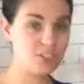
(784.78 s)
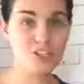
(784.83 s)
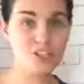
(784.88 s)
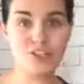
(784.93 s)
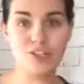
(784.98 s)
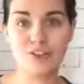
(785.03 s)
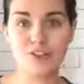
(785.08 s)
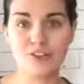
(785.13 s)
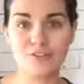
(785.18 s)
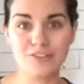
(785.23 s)

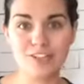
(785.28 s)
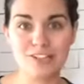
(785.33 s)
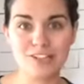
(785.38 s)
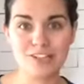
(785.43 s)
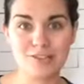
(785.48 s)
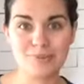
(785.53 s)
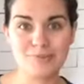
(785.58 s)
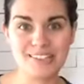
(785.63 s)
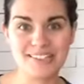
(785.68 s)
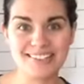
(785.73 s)
your
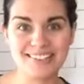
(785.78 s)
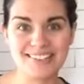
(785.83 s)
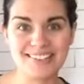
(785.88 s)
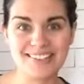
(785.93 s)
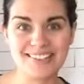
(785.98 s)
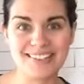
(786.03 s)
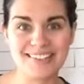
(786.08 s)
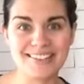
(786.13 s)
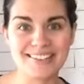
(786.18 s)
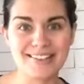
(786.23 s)
vintage pieces,
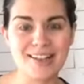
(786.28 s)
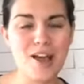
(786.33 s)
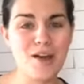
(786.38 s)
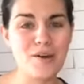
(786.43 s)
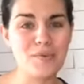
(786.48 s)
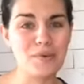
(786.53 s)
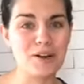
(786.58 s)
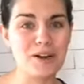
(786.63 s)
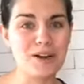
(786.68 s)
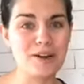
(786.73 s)
because
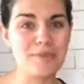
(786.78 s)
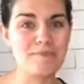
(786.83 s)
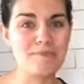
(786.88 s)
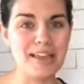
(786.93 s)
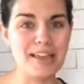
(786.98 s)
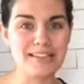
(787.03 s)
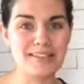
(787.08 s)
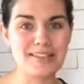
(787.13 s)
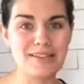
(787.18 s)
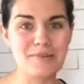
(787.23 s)
what an
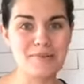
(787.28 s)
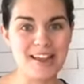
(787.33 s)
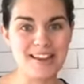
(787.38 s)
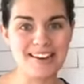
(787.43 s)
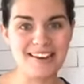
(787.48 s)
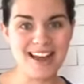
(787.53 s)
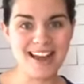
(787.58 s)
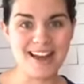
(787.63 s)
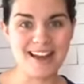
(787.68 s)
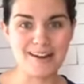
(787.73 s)
amazing way
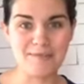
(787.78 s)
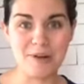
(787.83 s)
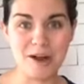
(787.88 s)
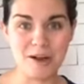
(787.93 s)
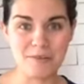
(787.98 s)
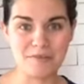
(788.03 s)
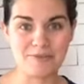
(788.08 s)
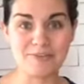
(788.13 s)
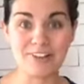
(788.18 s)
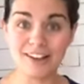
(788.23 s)
to add a
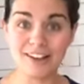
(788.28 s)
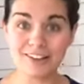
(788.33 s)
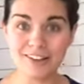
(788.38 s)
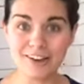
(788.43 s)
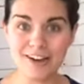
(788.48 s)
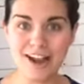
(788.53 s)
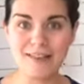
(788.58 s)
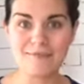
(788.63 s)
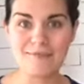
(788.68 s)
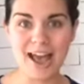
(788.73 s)
pop of
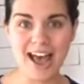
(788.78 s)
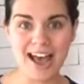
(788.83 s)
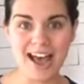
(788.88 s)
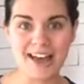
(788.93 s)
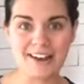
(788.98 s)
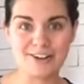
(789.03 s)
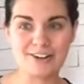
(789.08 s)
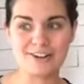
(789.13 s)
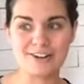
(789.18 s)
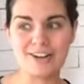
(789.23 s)
color and
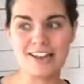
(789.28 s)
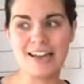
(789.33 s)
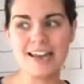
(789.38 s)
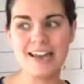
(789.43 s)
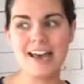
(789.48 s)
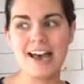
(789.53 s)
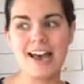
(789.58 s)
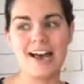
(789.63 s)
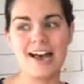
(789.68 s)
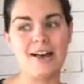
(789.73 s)
pattern,
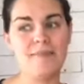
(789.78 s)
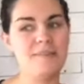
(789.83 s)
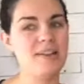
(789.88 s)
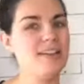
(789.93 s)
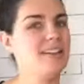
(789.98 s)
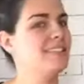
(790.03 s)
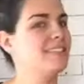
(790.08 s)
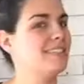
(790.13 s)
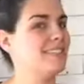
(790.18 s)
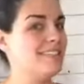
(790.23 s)
and
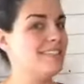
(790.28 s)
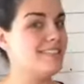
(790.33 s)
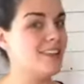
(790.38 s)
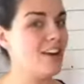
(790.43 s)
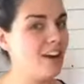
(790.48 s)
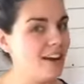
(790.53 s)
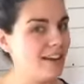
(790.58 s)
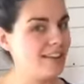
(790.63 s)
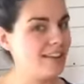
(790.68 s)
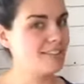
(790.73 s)
it's
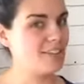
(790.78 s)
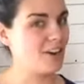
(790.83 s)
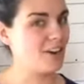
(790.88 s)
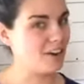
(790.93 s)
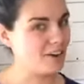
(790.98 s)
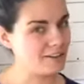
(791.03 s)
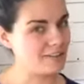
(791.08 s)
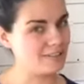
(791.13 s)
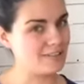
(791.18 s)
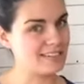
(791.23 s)
not as
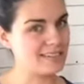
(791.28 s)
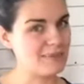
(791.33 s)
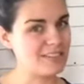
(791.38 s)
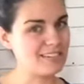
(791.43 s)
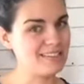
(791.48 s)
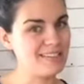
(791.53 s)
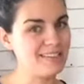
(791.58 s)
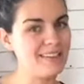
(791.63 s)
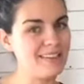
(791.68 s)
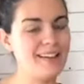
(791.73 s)
hard or as
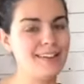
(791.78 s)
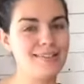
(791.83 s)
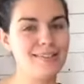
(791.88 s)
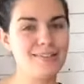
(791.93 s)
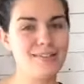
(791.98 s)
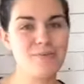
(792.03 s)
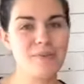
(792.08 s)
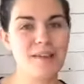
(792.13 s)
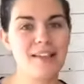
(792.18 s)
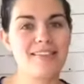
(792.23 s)
messy as
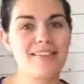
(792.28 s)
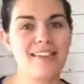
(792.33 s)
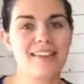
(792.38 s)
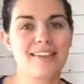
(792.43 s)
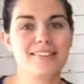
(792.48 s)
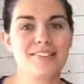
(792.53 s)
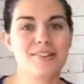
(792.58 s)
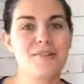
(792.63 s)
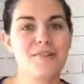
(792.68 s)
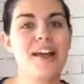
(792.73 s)
you might
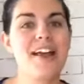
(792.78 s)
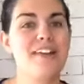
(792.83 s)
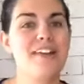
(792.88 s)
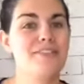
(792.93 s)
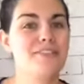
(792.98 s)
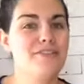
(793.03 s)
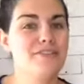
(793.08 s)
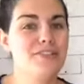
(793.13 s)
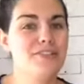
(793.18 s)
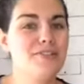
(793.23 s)
think. So I
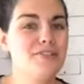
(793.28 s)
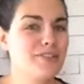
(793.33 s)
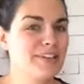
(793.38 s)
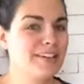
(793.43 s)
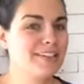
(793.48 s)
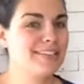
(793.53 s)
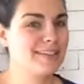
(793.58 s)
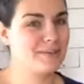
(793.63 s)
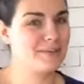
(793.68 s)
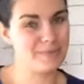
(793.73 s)
have a few
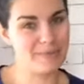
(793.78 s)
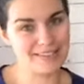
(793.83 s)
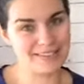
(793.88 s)
tricks up my